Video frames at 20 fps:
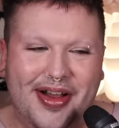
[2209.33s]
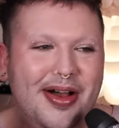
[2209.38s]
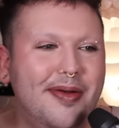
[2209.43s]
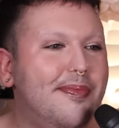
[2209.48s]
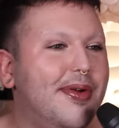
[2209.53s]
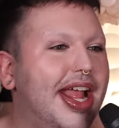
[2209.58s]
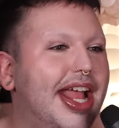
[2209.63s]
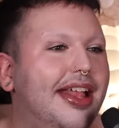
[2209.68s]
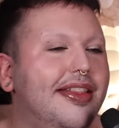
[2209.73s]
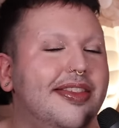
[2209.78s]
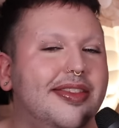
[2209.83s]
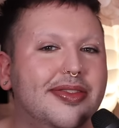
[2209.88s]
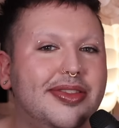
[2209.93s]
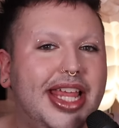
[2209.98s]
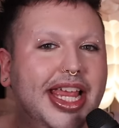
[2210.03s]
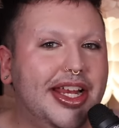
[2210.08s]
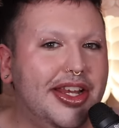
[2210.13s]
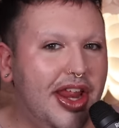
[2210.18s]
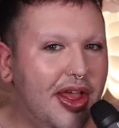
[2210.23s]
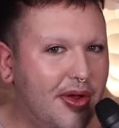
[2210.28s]
all brands,
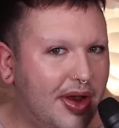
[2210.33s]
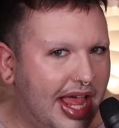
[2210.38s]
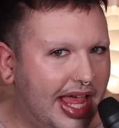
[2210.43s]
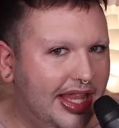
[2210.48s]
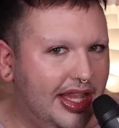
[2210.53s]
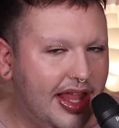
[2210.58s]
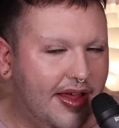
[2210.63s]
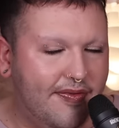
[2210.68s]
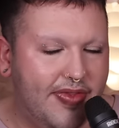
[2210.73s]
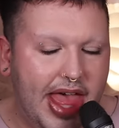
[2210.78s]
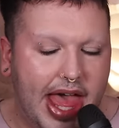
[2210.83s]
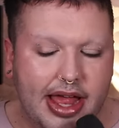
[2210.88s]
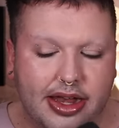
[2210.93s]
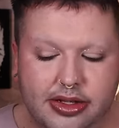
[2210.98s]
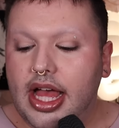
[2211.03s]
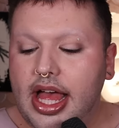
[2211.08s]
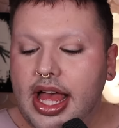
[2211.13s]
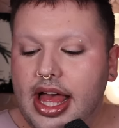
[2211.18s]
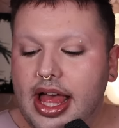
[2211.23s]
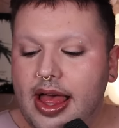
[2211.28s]
take note. I love that.
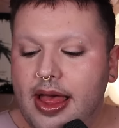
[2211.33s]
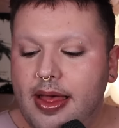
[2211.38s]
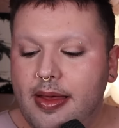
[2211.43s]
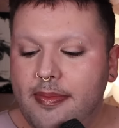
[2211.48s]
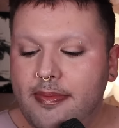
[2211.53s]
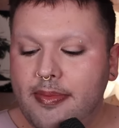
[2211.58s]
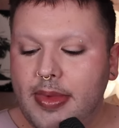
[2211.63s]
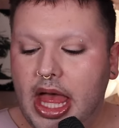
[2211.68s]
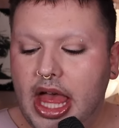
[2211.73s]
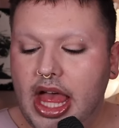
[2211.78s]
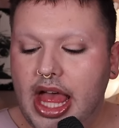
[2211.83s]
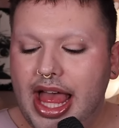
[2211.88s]
Um,